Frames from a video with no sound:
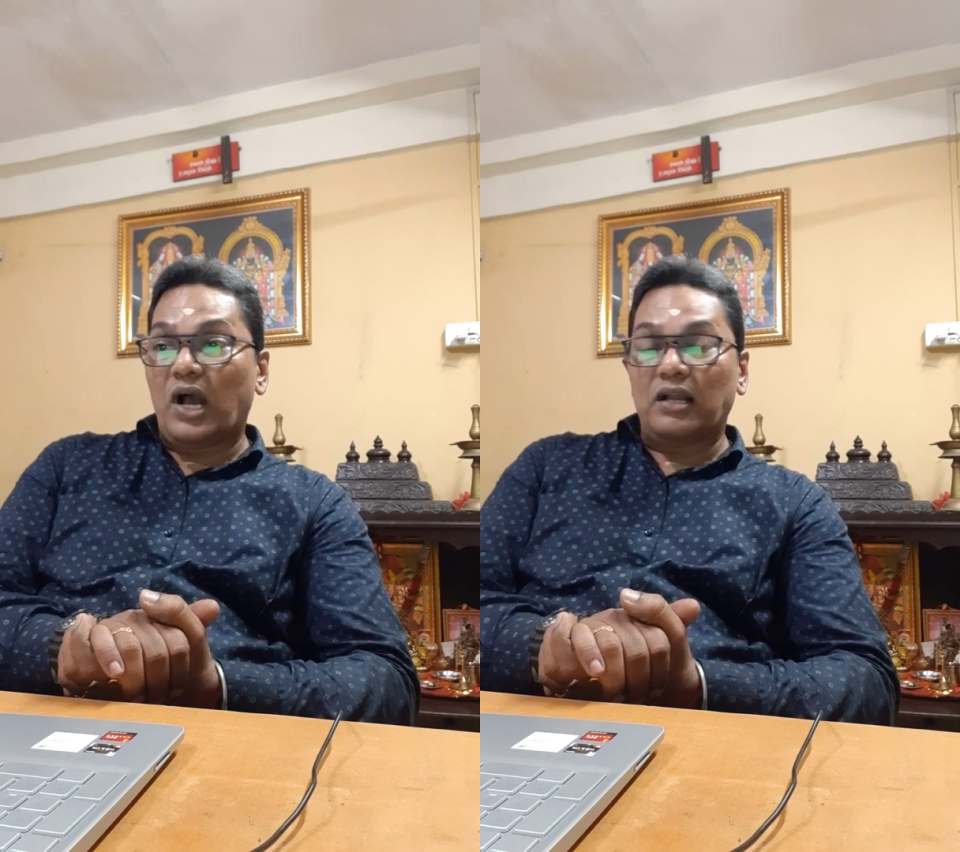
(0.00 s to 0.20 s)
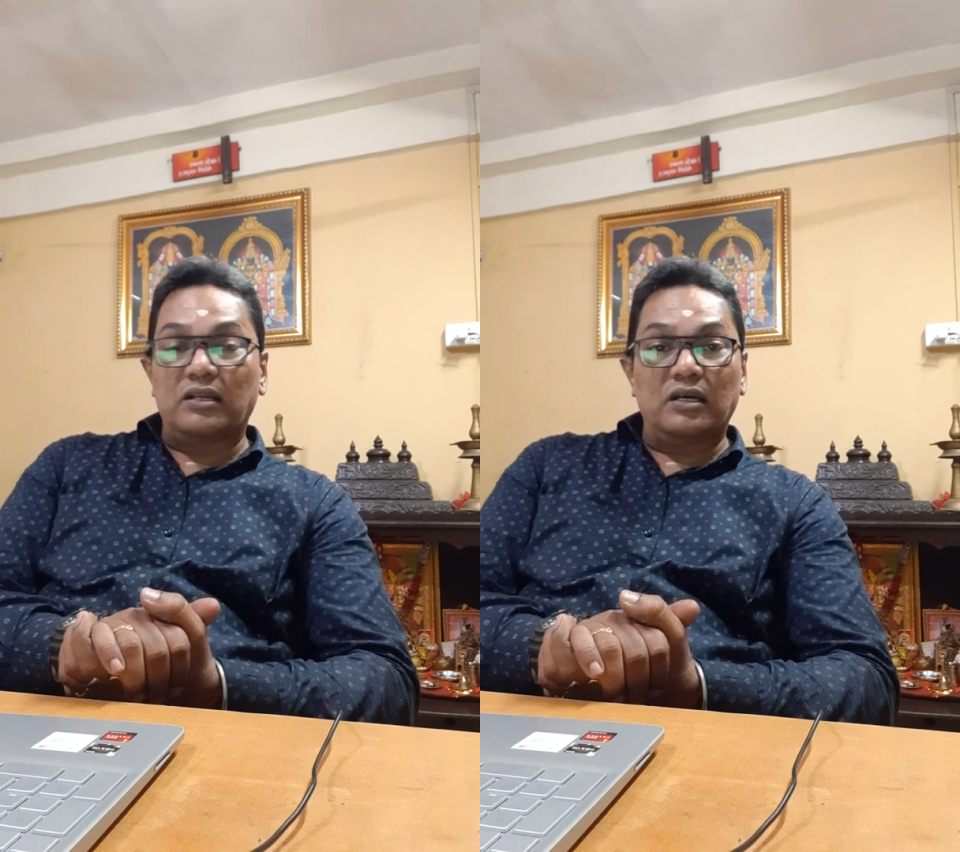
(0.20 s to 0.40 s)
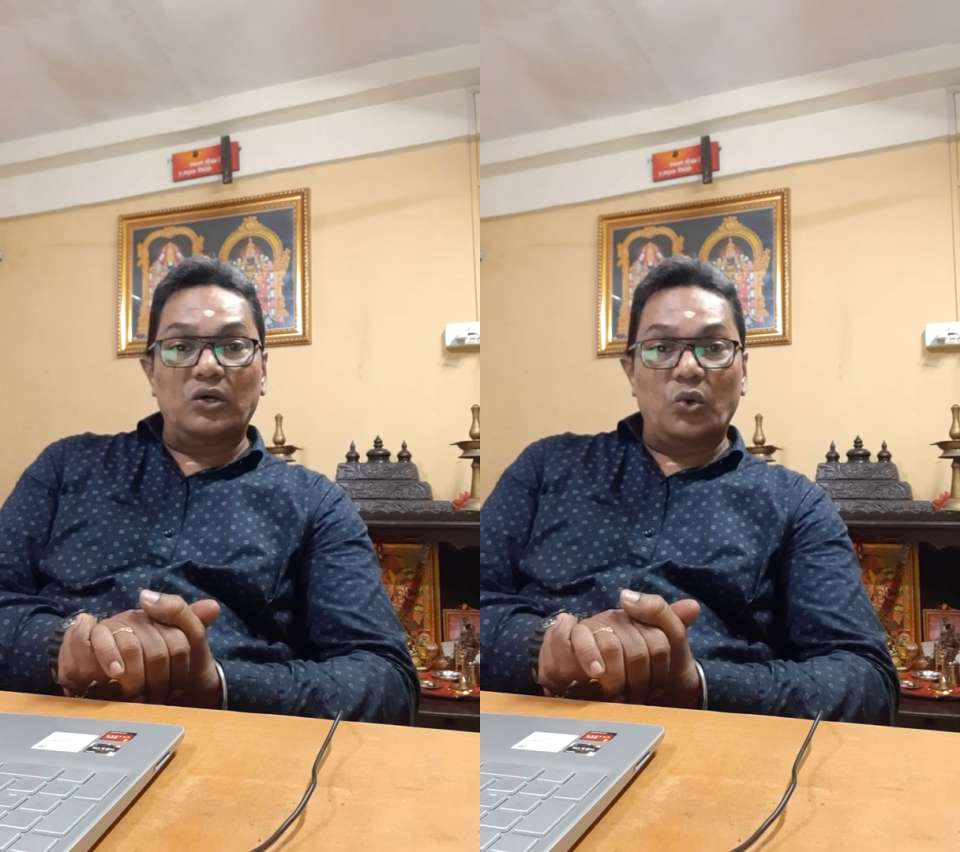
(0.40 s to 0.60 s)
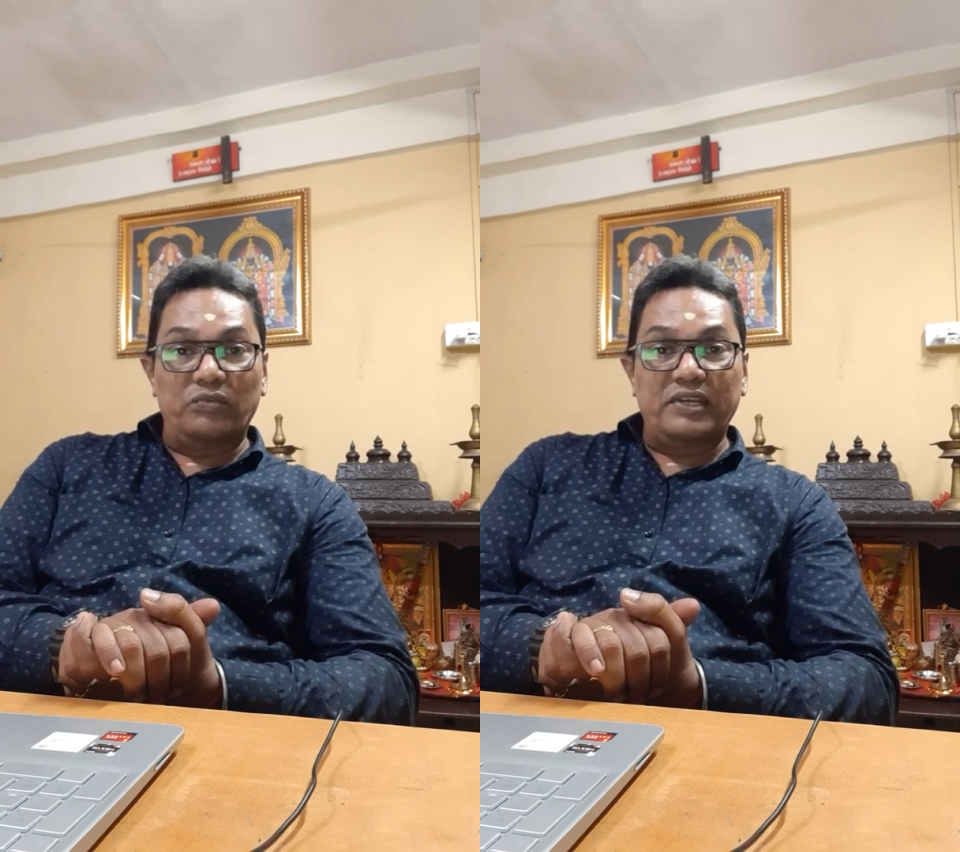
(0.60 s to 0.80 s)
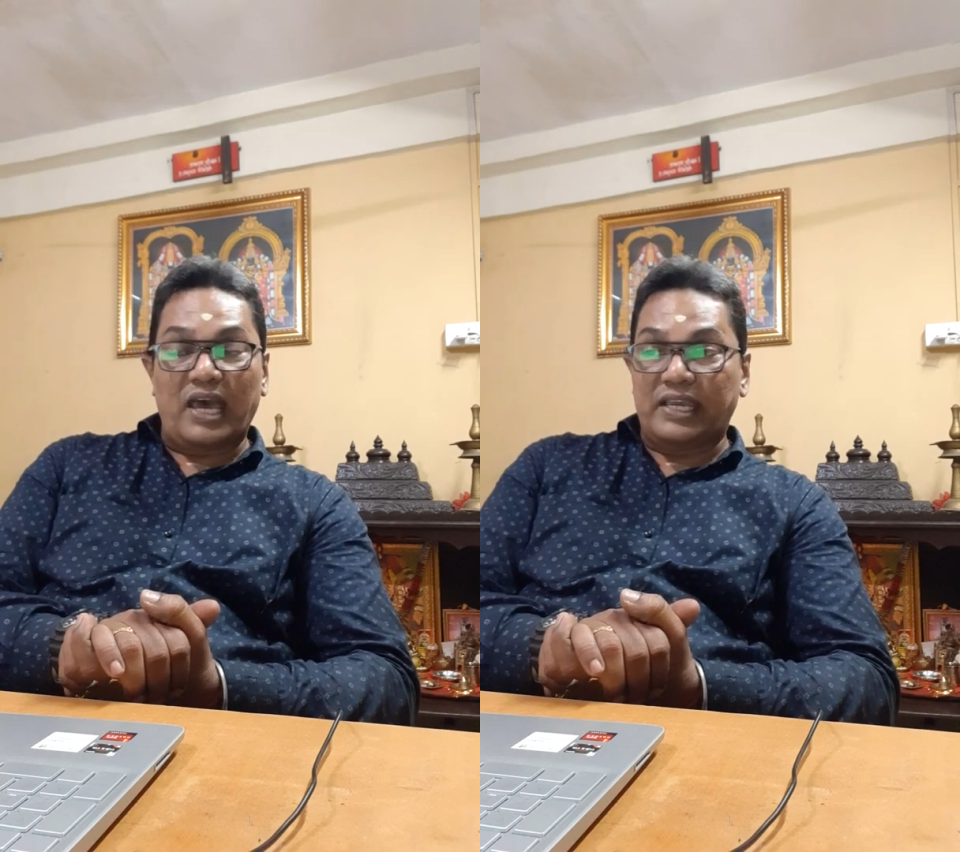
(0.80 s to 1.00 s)
occur
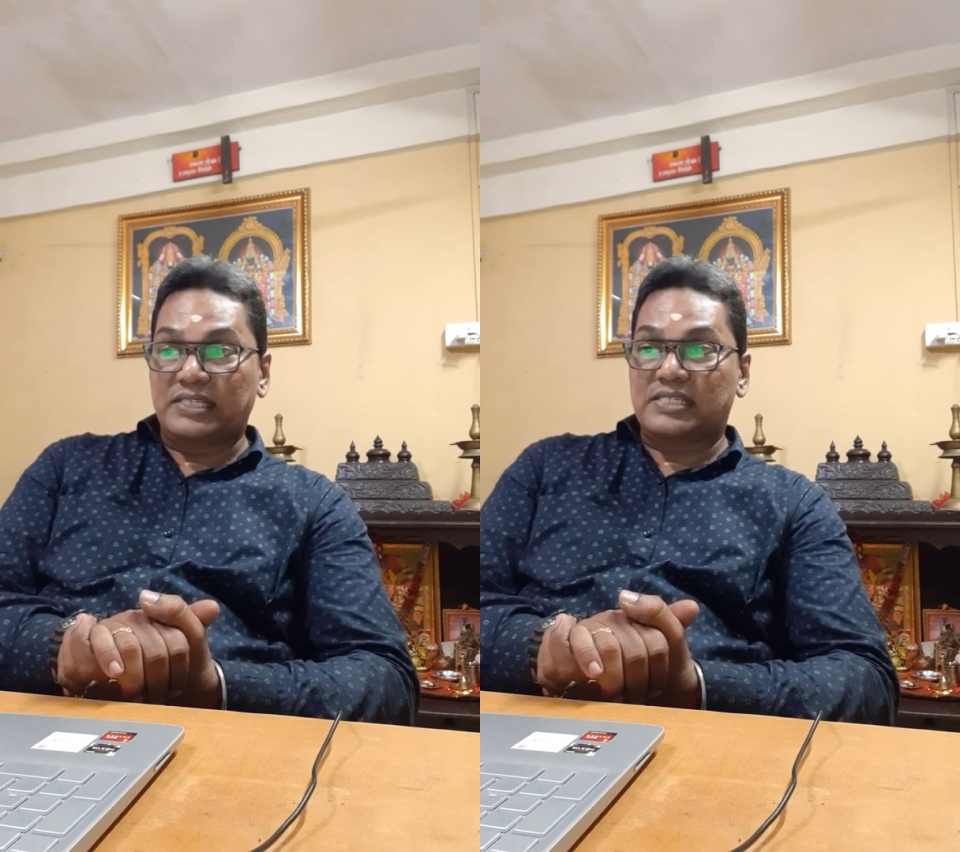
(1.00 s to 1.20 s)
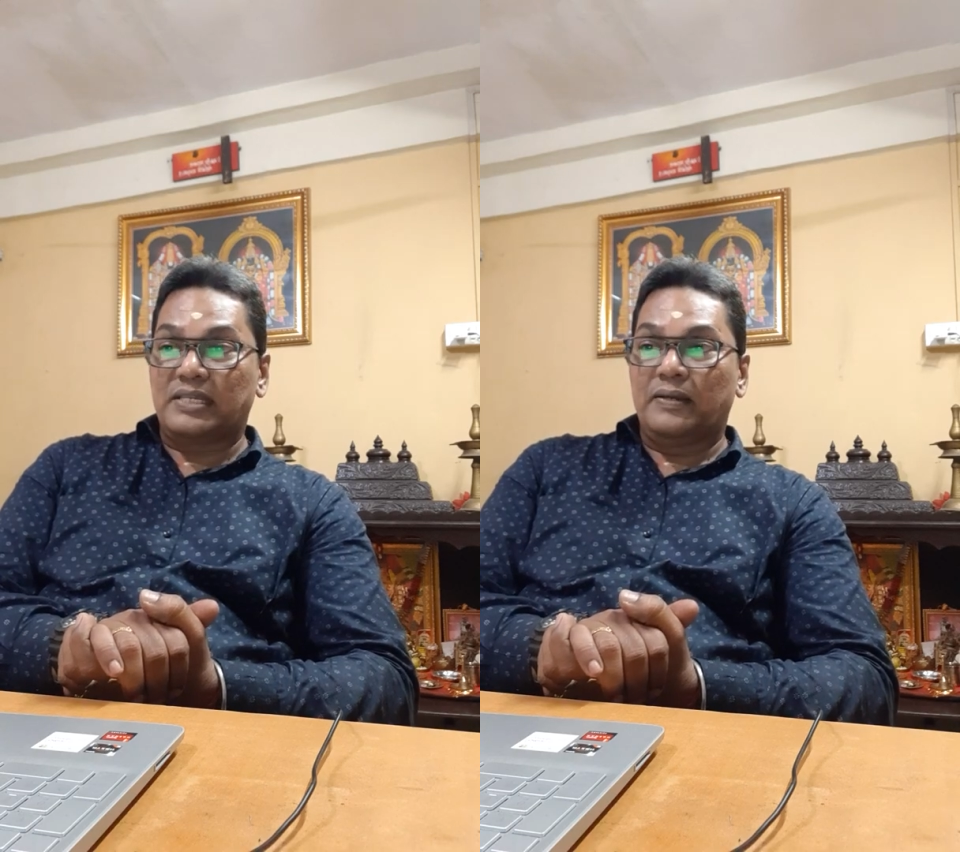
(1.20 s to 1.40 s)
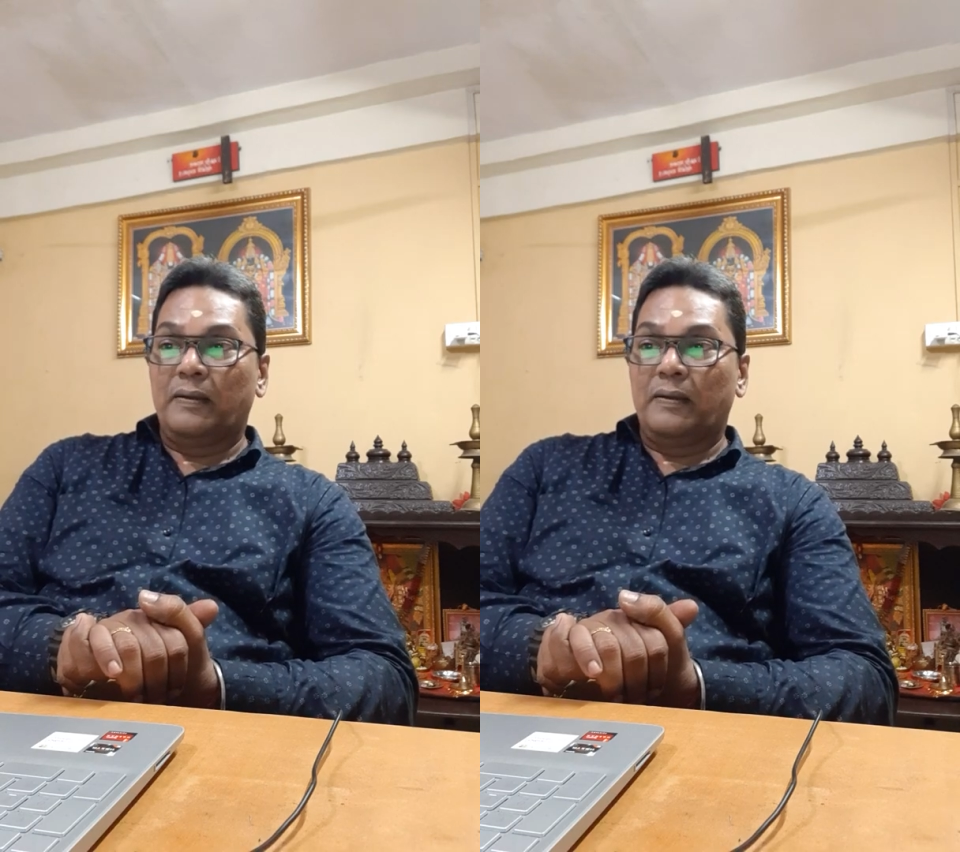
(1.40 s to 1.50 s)
overnight,